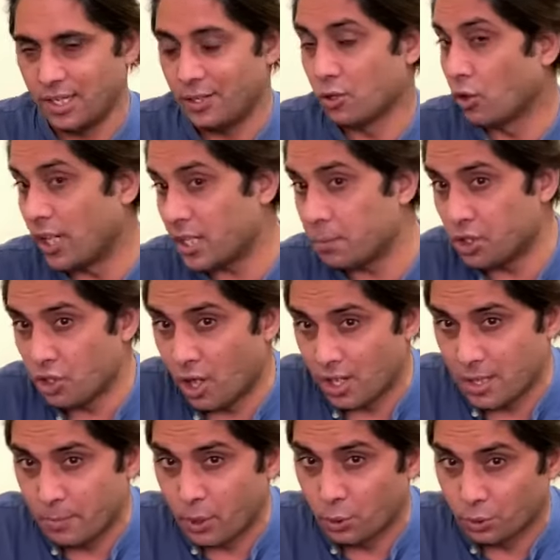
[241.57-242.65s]
Now let me
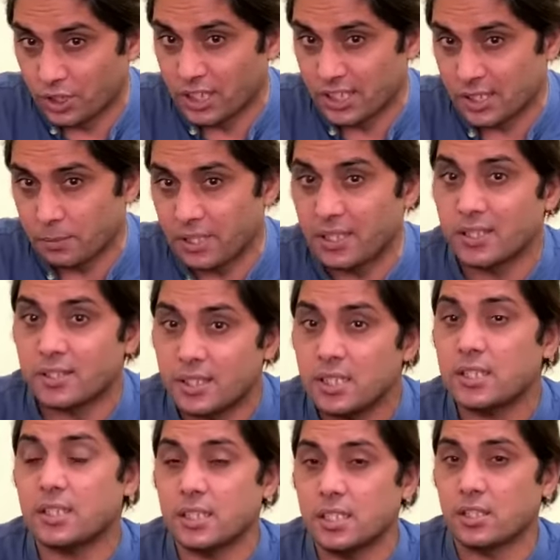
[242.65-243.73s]
talk about this, because
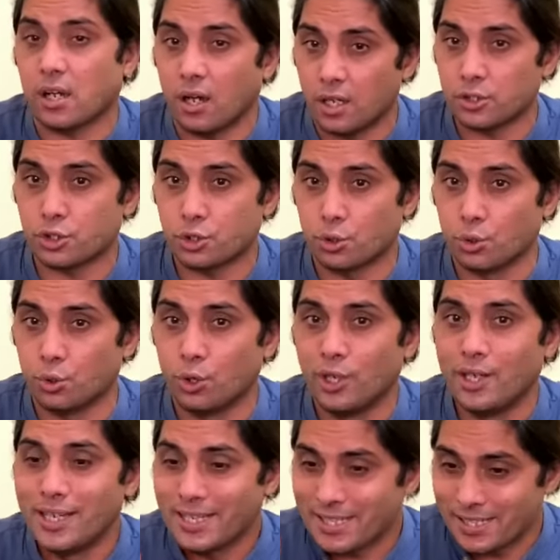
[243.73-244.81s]
this is
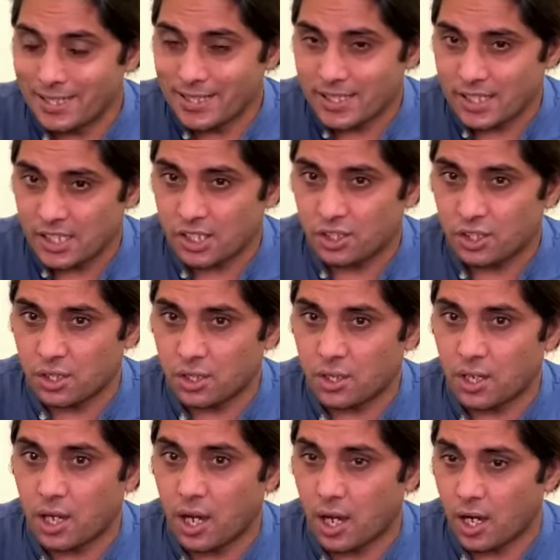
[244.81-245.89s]
also
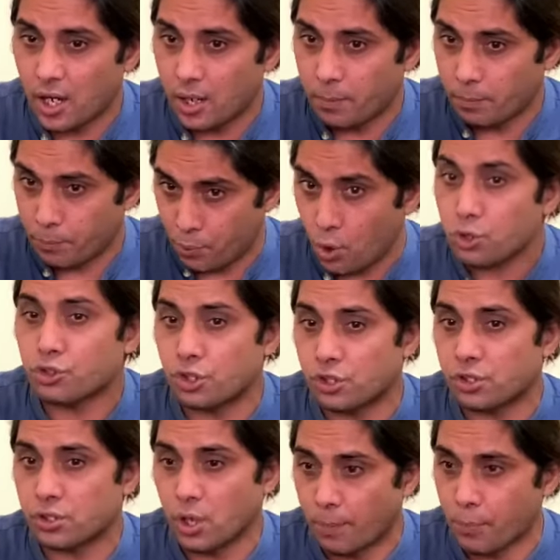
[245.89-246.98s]
considered a
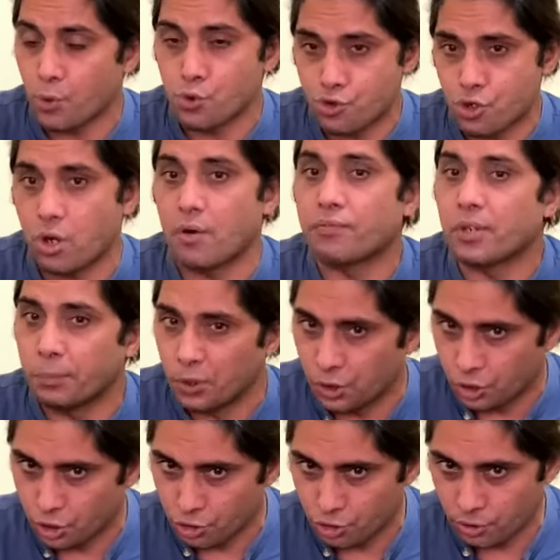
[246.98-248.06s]
process approach of
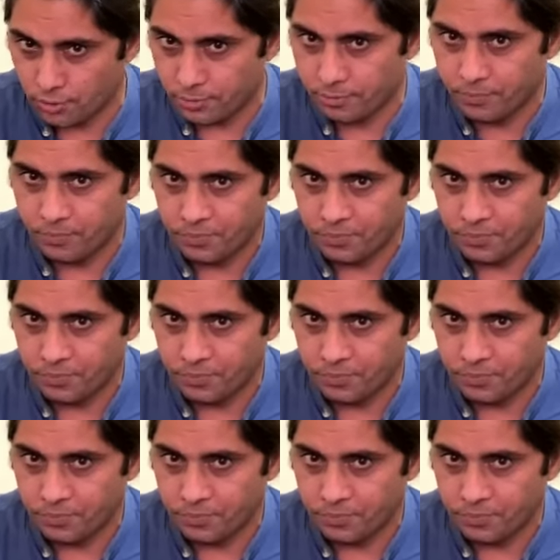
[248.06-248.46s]
communication.